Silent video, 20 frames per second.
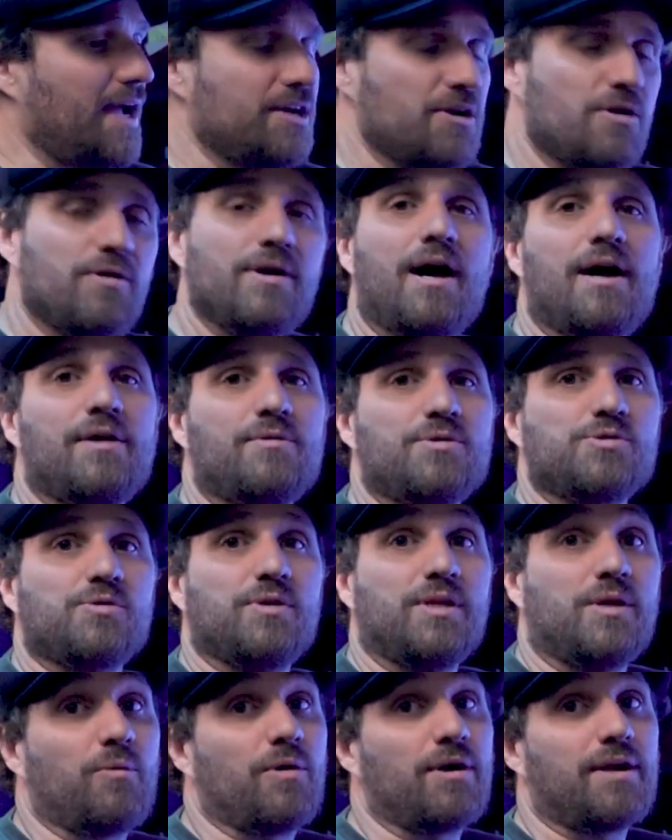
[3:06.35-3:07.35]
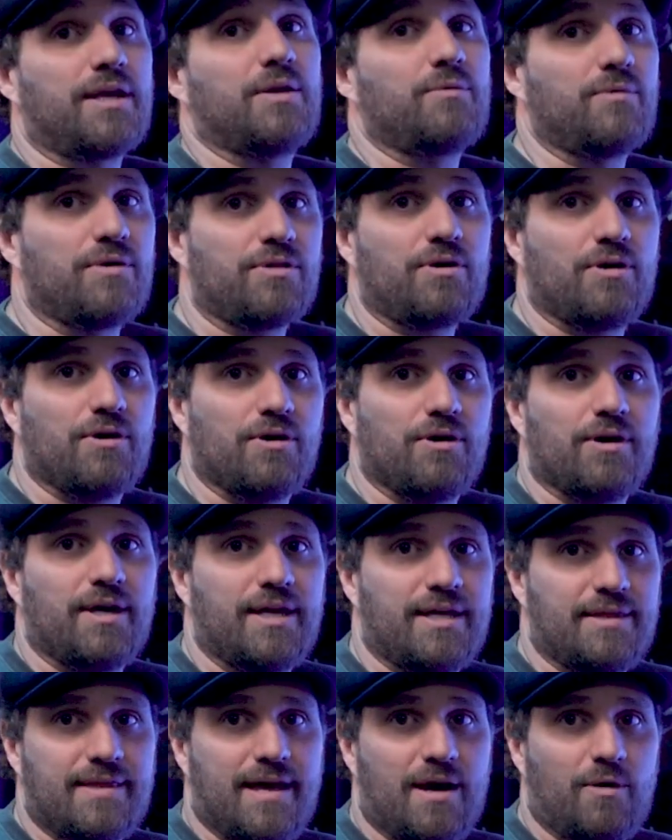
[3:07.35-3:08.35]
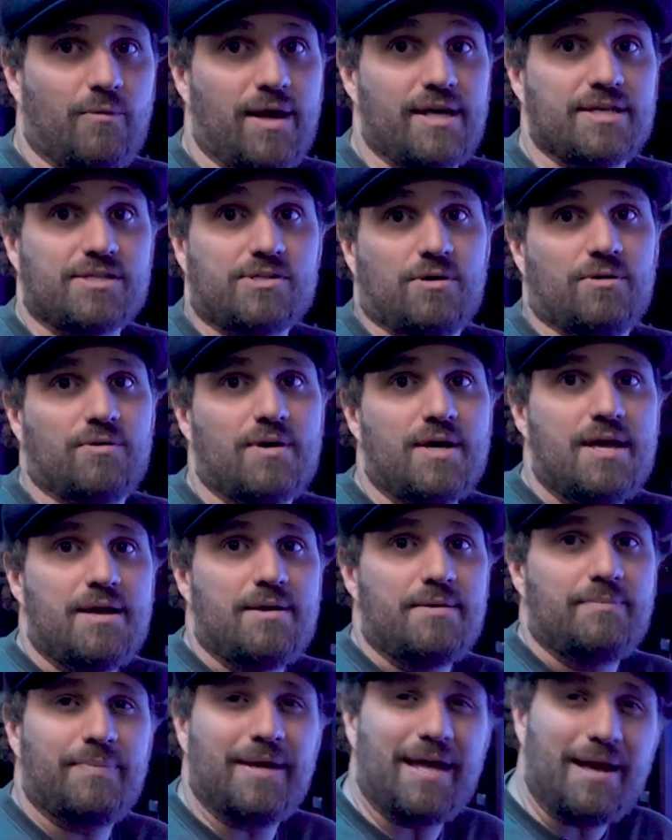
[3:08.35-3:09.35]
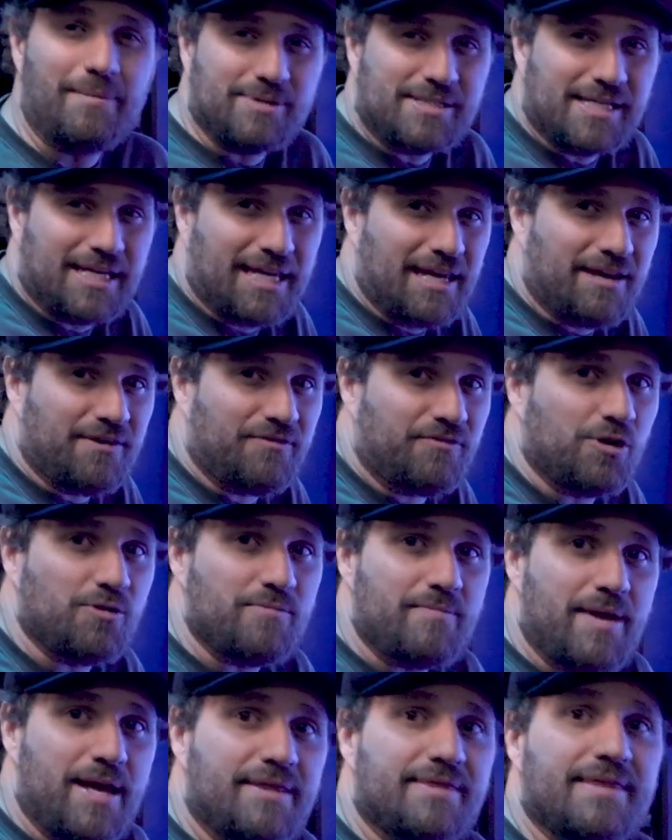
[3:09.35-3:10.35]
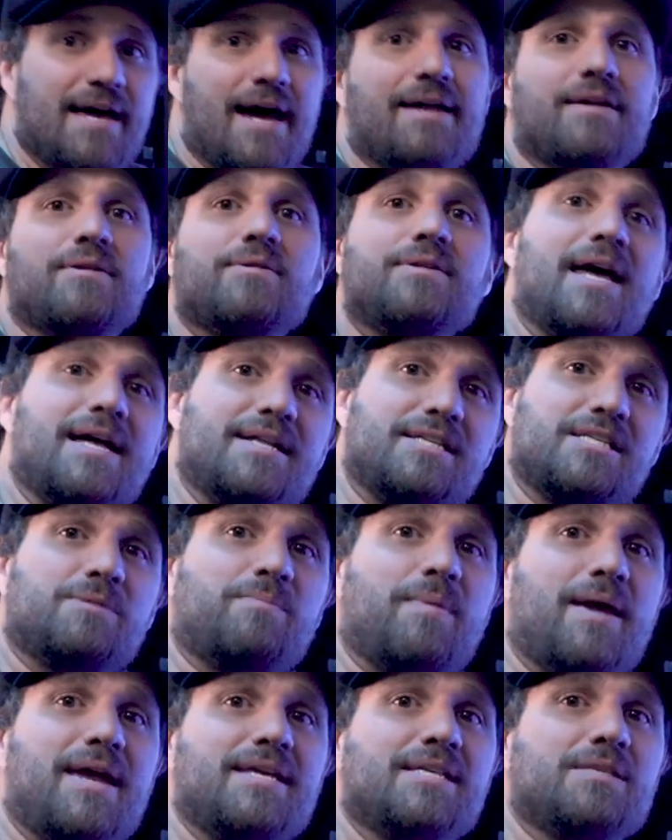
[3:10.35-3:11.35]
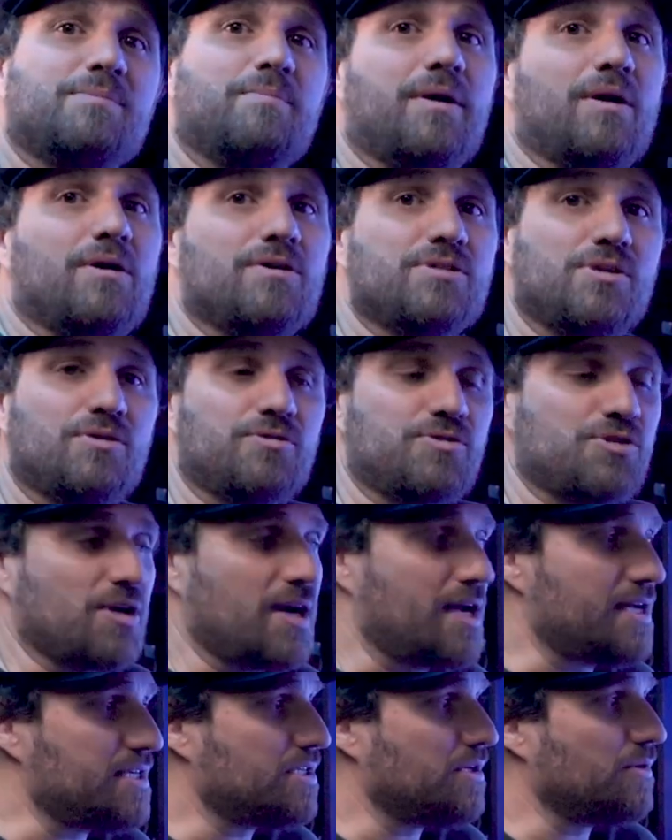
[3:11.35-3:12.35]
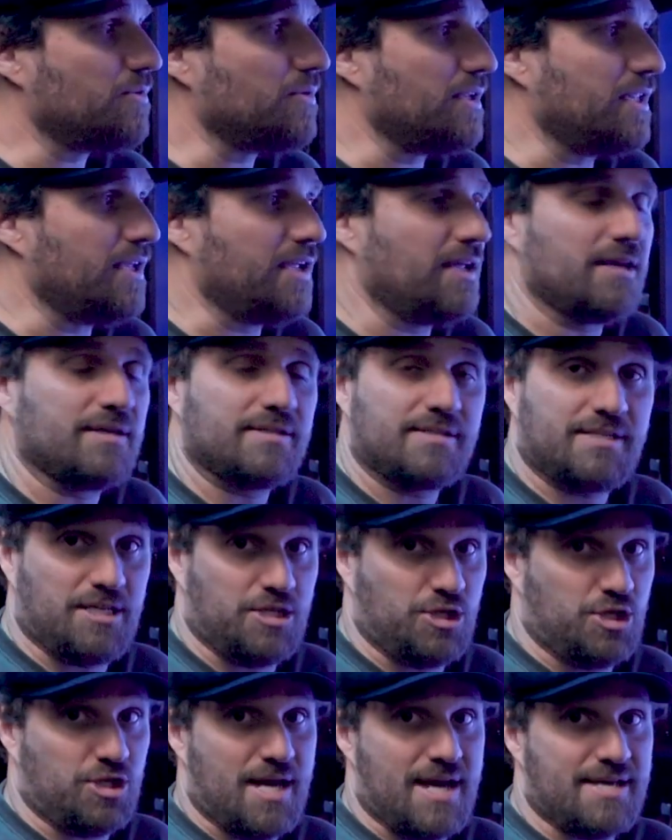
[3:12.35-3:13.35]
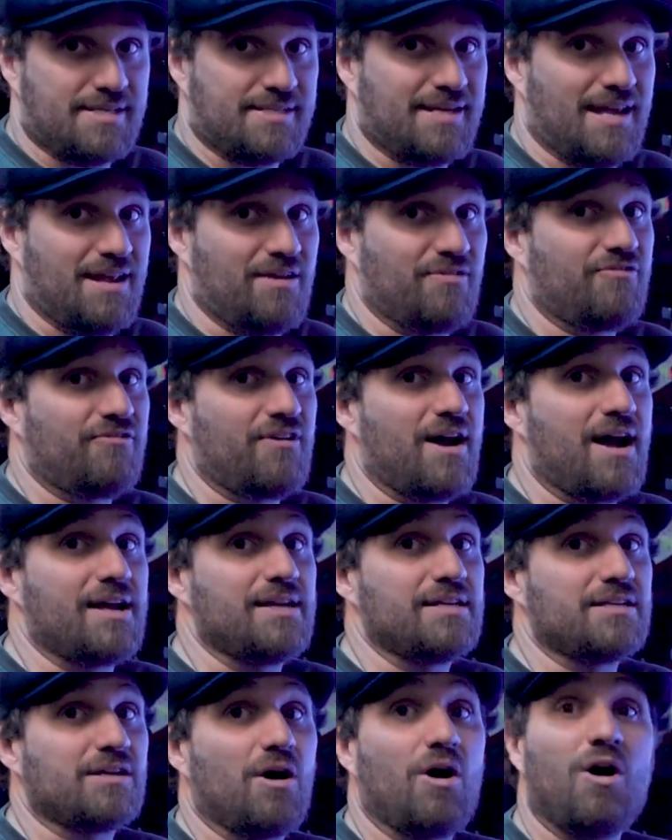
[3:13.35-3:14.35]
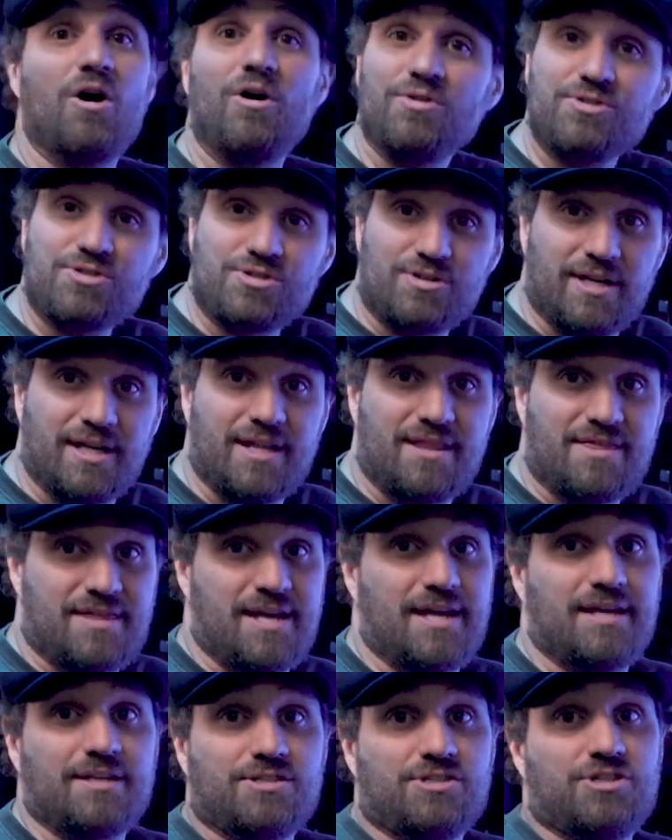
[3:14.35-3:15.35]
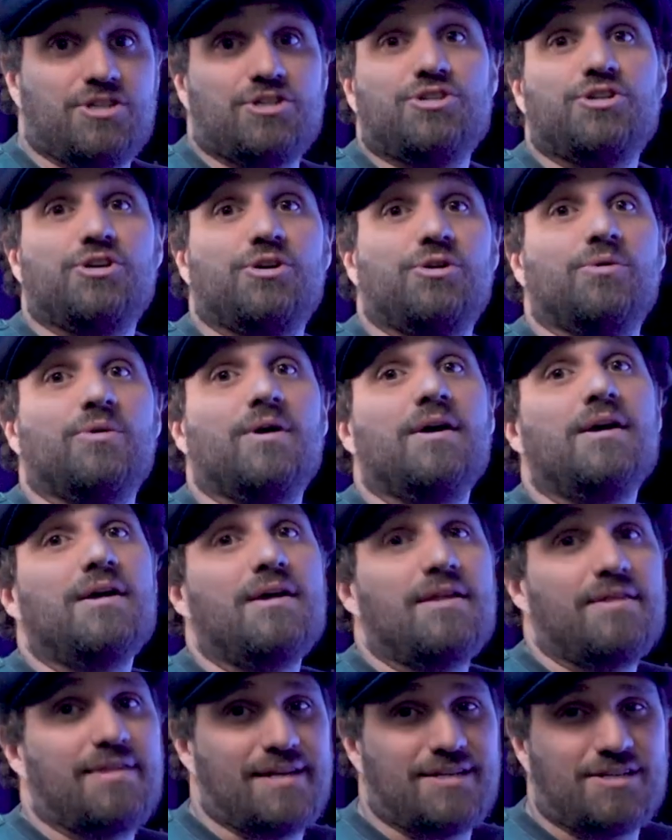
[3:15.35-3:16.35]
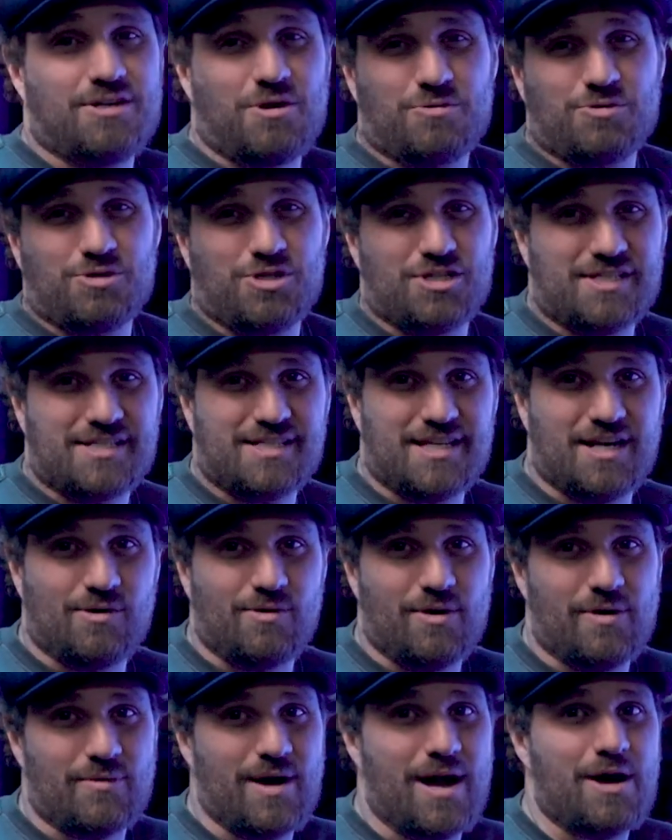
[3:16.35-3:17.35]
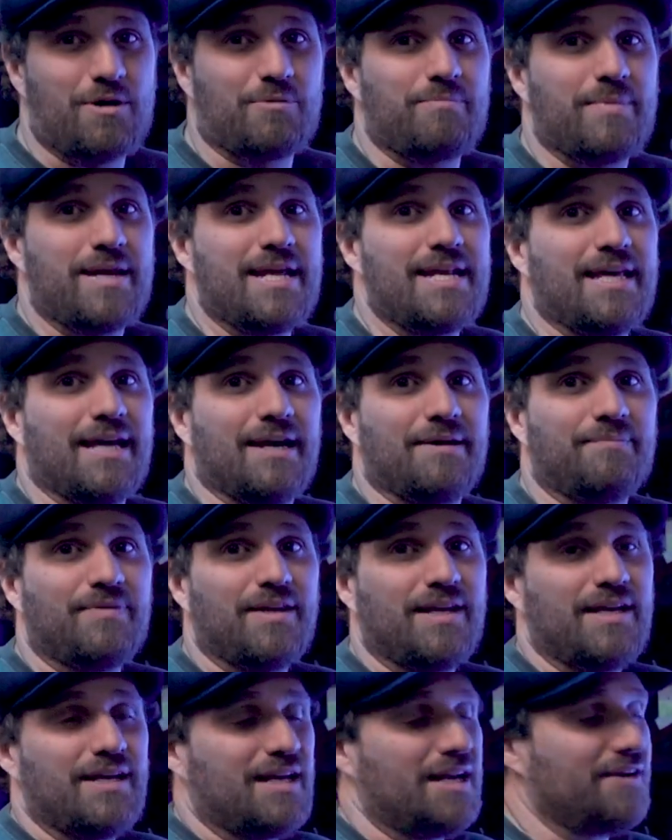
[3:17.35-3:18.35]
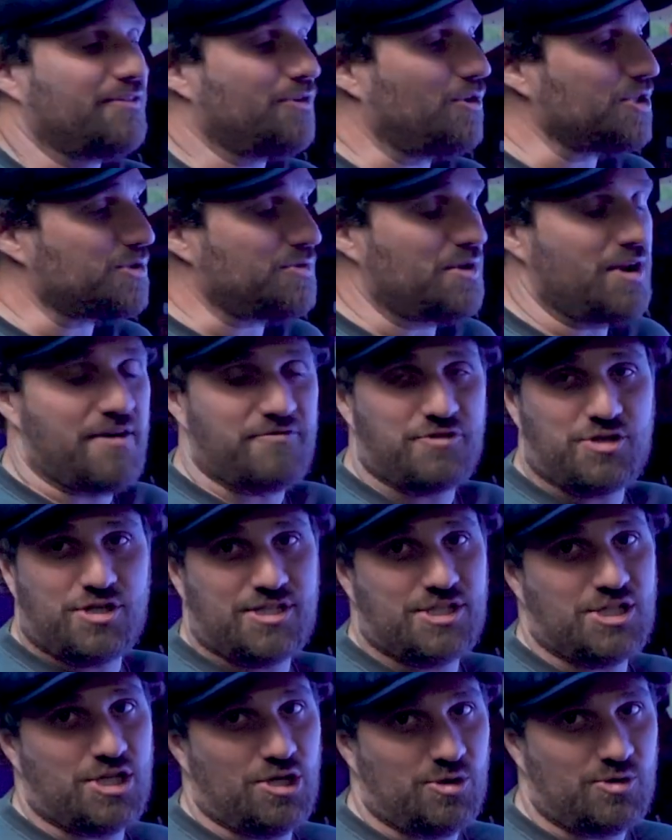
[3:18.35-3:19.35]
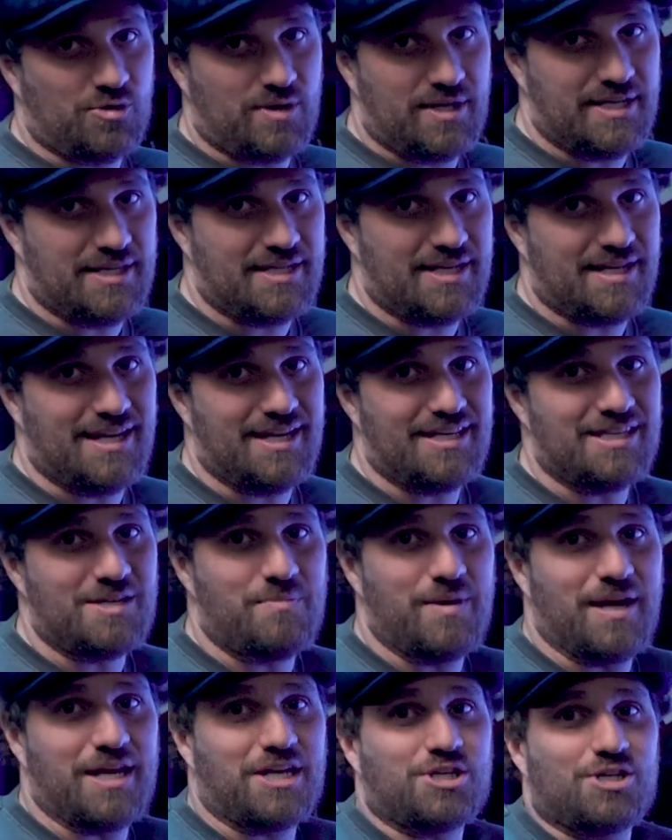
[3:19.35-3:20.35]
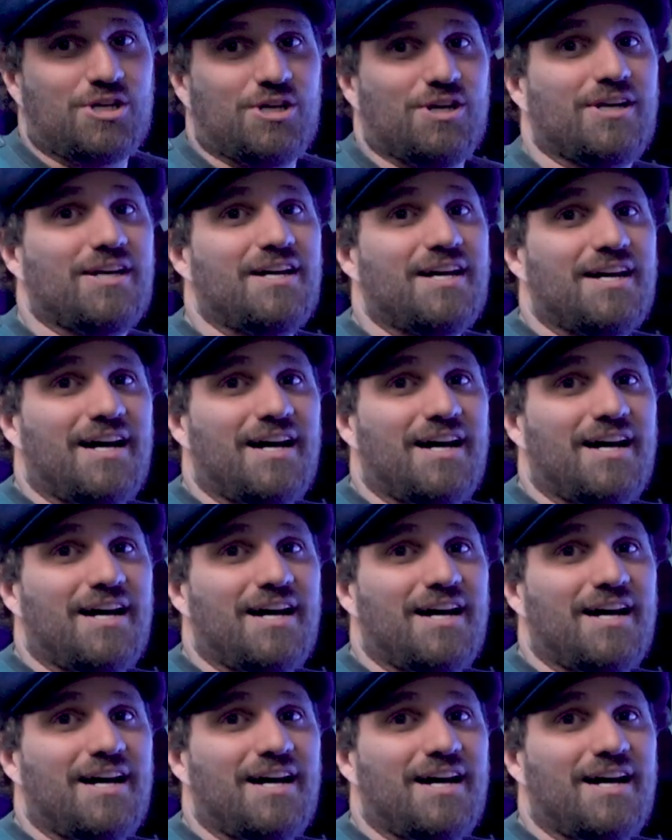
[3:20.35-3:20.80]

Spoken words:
know God was really working with her in that way. So be able to give your mate that space, but also try to really suggest and find alternate things to do that don't just center around media. And of course, when you have children in the picture,